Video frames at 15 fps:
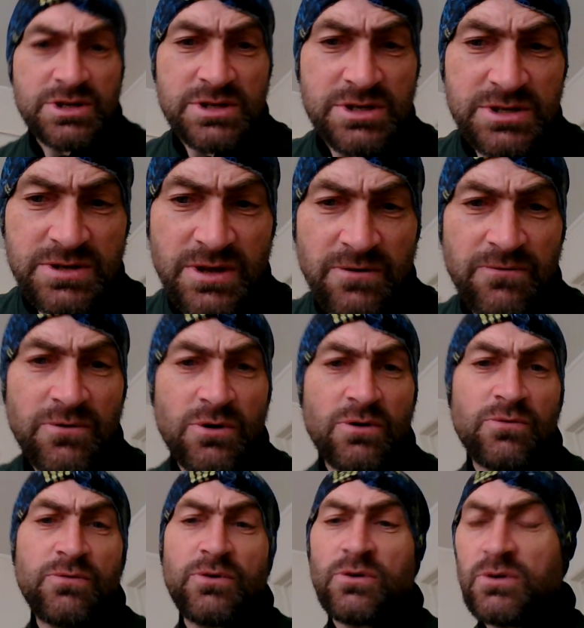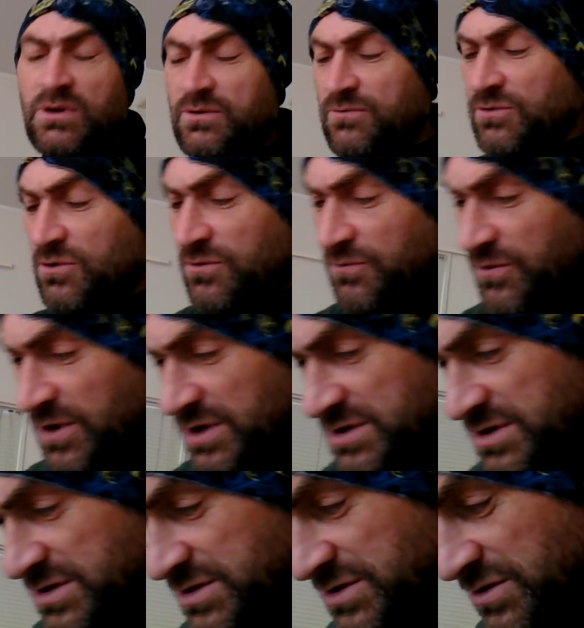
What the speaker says: can just can feel free just